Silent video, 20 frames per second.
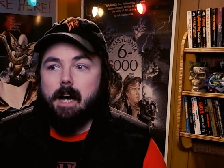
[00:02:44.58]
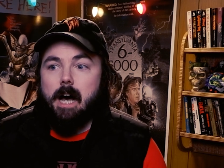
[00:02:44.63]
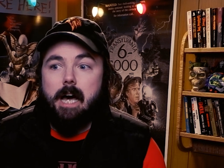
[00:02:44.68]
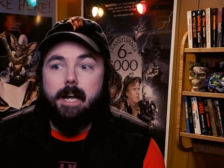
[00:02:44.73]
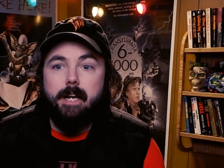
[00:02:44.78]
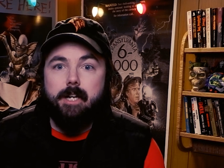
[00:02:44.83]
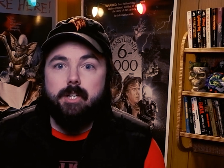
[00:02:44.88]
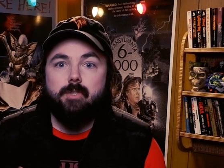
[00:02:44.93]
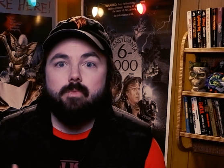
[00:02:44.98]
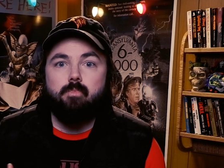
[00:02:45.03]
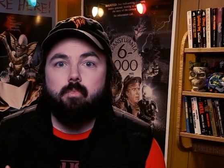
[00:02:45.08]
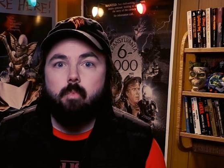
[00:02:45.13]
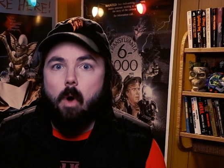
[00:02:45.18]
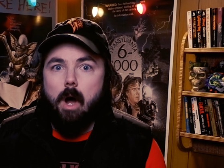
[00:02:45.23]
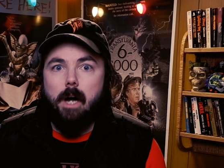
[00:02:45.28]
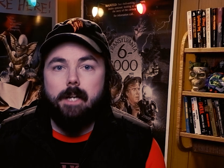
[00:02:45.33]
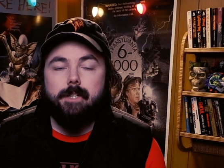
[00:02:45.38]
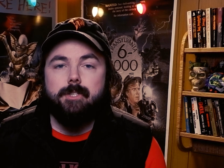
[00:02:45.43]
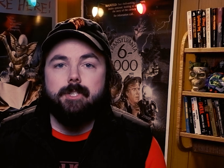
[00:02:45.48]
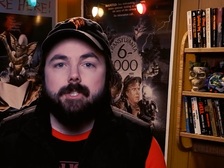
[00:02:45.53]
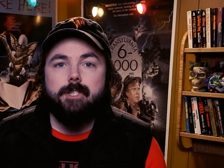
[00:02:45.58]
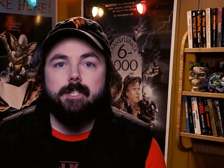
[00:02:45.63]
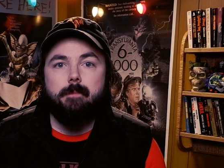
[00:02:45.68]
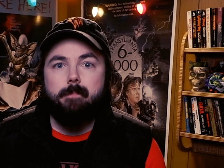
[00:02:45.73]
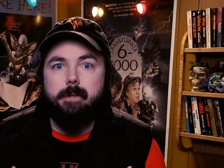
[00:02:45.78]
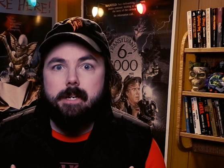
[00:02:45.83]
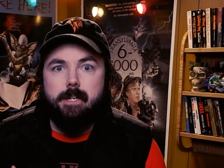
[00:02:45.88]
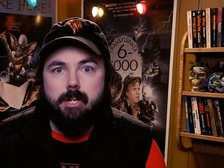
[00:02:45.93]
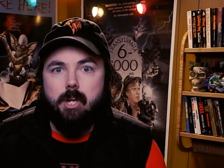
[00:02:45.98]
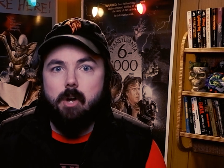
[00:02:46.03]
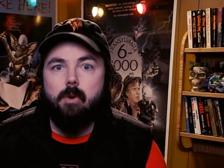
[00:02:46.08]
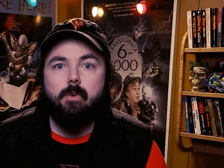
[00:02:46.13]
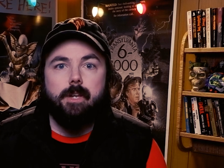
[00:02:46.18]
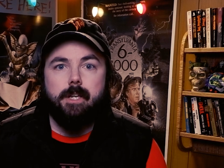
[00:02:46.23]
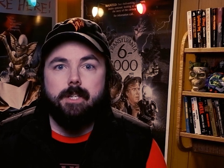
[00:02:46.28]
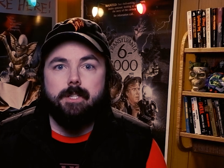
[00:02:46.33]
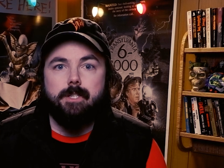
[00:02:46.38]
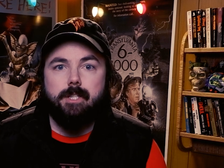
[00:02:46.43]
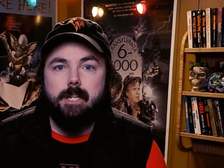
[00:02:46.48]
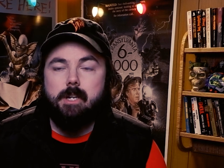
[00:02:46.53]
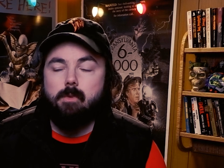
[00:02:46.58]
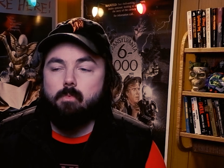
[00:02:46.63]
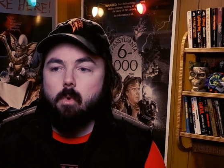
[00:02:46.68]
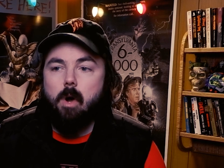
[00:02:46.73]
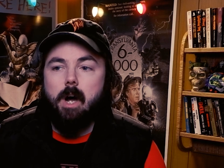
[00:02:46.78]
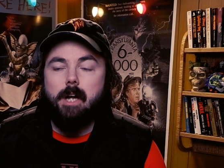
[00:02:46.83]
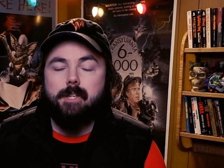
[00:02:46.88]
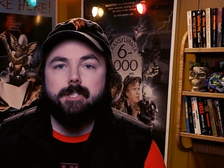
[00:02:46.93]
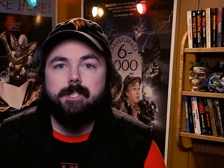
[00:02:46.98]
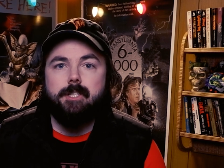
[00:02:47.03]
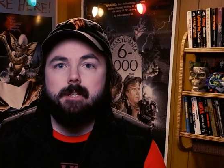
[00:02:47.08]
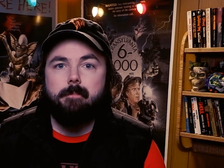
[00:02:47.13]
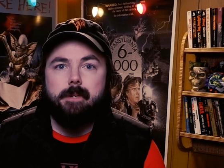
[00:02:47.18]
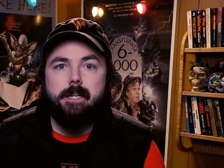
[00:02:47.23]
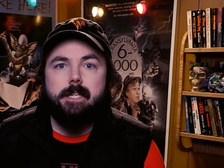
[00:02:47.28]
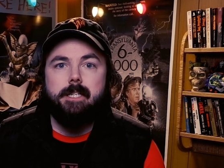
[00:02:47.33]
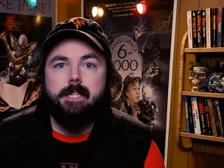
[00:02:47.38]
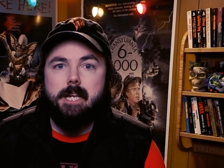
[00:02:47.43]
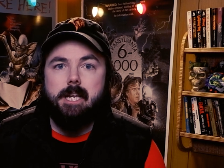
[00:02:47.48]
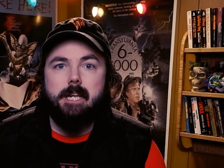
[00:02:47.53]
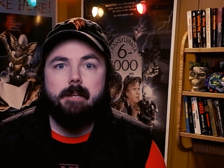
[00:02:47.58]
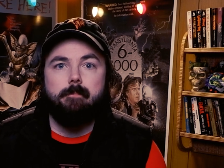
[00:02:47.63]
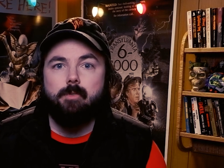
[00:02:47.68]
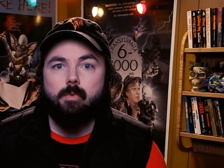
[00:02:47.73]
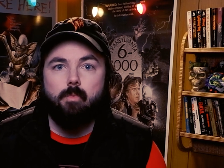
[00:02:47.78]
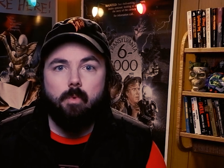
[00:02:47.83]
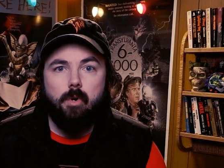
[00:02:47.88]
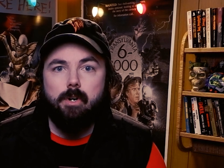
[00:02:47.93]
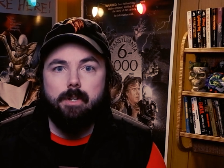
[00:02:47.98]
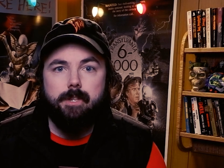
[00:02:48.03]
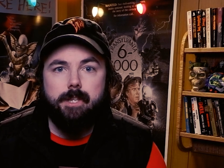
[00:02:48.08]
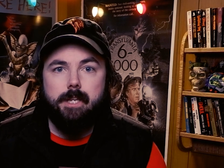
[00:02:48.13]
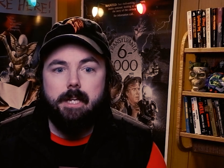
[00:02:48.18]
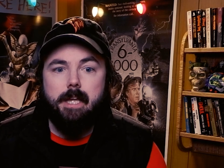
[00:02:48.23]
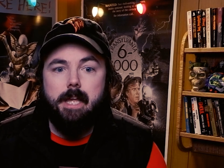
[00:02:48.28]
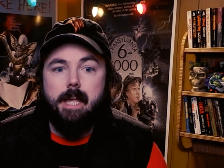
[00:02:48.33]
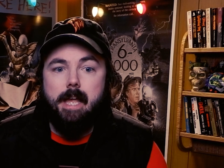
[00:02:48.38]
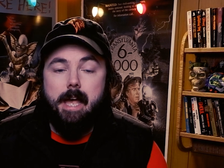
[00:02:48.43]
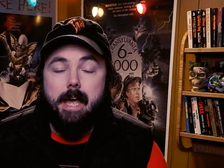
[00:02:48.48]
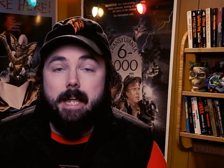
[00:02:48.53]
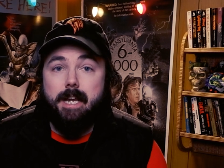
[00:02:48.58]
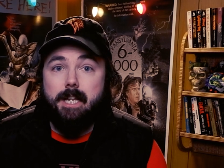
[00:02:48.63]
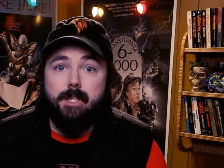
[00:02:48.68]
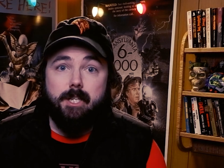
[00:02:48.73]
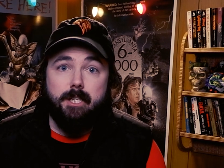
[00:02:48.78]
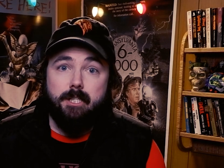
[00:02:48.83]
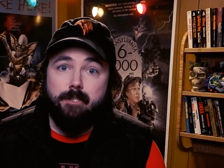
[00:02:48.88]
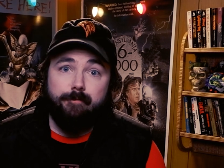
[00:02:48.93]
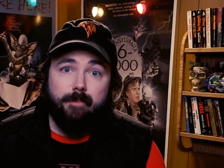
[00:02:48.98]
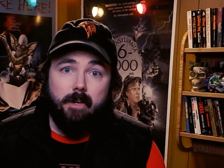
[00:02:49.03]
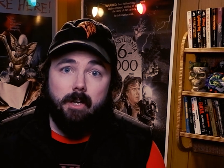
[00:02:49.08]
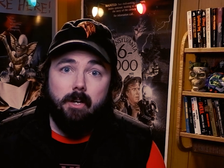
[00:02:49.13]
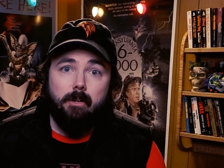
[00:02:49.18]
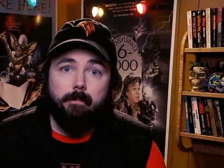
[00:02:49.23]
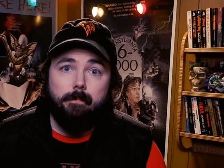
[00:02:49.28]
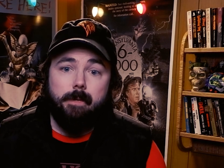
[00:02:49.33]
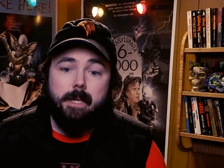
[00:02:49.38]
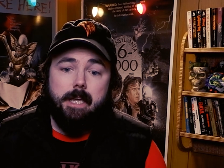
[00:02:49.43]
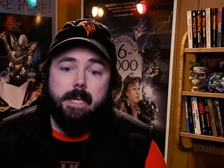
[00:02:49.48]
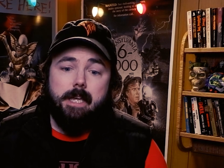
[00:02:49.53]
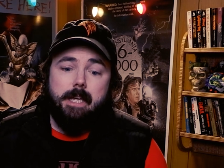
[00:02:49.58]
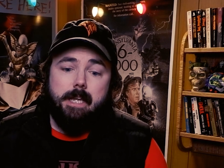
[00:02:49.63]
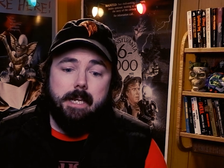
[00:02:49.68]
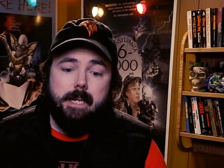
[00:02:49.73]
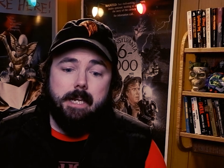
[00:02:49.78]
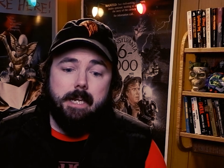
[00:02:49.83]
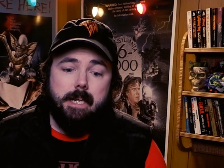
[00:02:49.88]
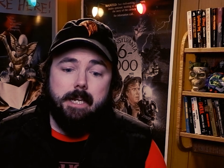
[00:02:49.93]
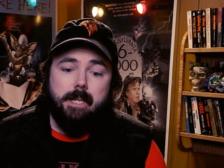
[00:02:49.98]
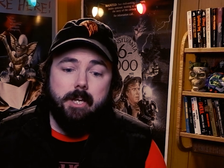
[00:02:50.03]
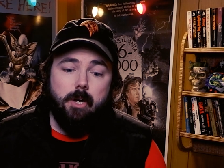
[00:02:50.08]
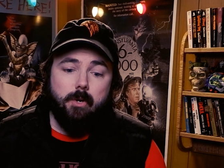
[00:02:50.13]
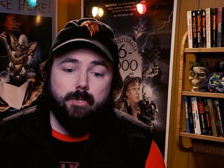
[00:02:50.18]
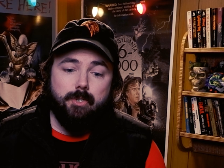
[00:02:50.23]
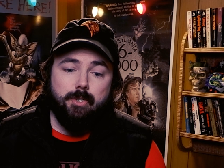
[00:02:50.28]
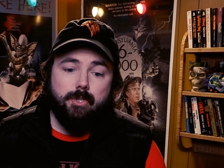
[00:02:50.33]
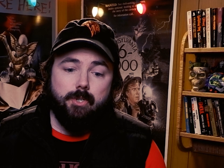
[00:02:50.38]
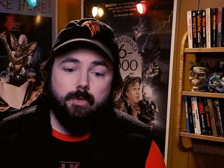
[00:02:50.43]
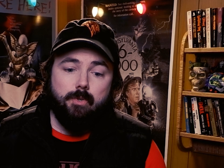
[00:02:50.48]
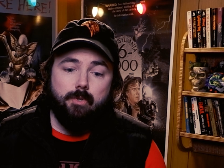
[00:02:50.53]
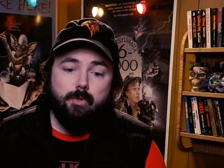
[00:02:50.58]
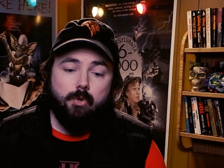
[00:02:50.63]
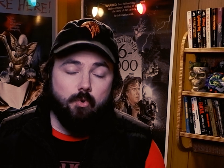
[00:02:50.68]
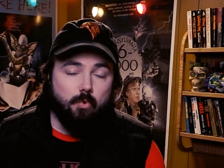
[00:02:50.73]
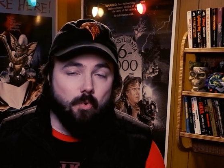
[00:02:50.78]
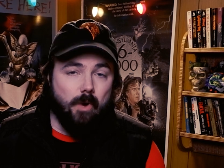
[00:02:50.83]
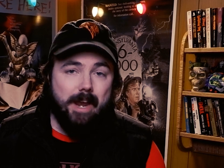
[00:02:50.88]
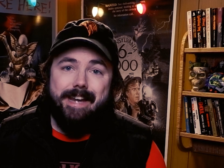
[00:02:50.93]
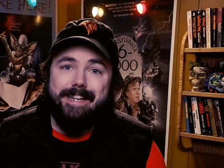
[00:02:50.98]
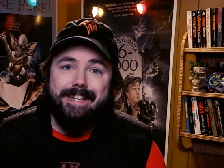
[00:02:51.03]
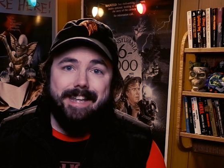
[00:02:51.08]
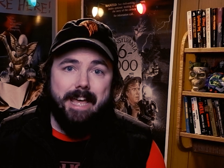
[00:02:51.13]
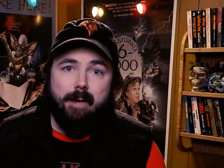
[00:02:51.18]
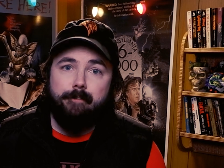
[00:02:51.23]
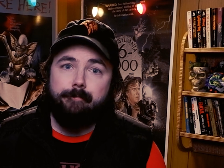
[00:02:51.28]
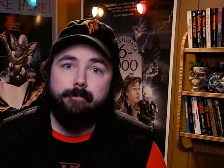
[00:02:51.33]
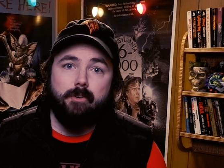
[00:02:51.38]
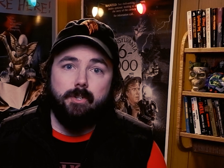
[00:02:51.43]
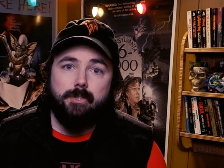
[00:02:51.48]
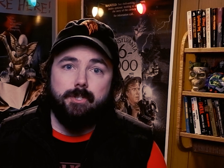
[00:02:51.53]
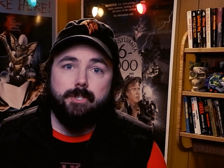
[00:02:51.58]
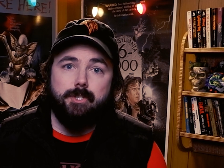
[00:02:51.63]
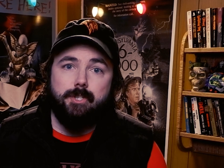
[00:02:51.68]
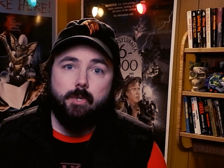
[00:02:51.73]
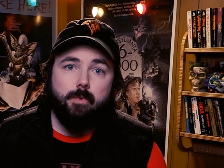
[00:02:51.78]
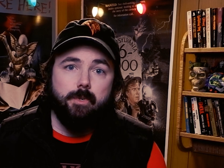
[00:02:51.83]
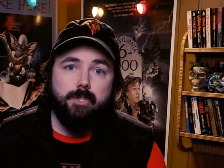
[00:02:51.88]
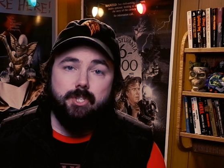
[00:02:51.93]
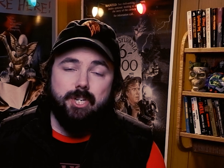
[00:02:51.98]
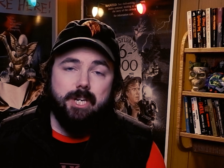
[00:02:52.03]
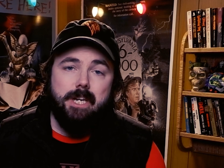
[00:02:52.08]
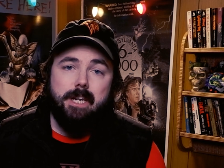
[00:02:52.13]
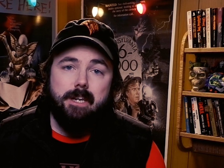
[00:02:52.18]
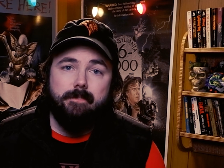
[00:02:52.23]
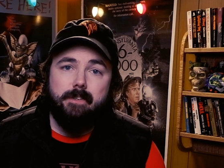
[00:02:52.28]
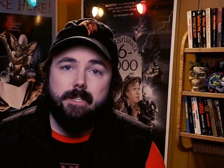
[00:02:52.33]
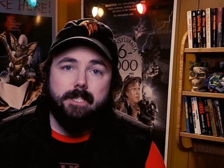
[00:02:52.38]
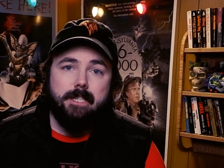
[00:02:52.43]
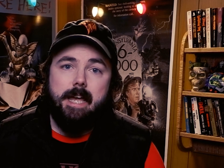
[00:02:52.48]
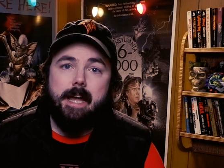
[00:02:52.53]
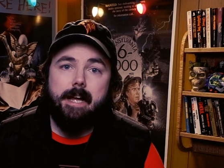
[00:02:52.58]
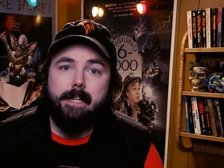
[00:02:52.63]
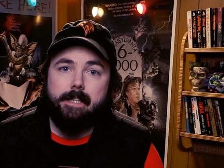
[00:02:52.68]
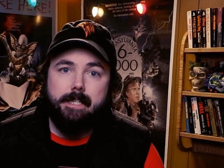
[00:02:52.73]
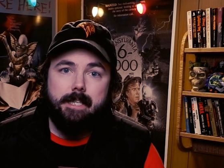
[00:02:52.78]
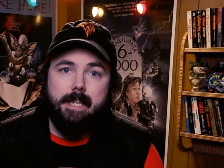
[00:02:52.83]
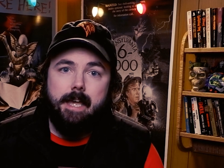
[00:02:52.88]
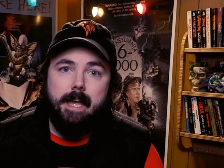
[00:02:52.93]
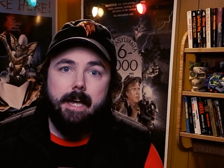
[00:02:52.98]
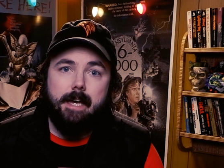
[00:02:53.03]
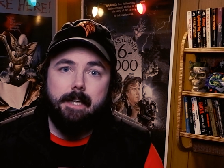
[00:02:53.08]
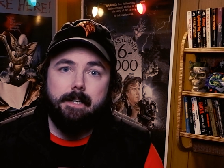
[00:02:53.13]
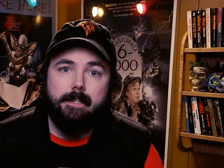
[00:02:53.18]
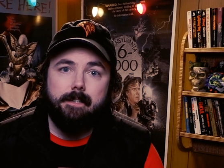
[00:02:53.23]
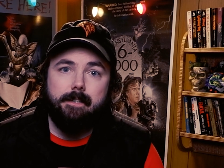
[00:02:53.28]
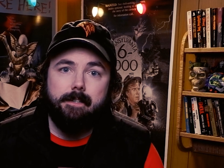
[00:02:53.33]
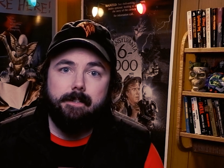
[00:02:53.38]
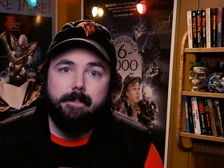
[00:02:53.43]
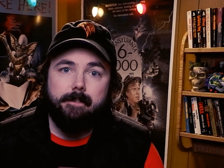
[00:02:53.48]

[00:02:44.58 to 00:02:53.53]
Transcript: Onyx wants to be noticed. He wants to be deemed worthy. And in this film, he goes to great efforts to achieve exactly that.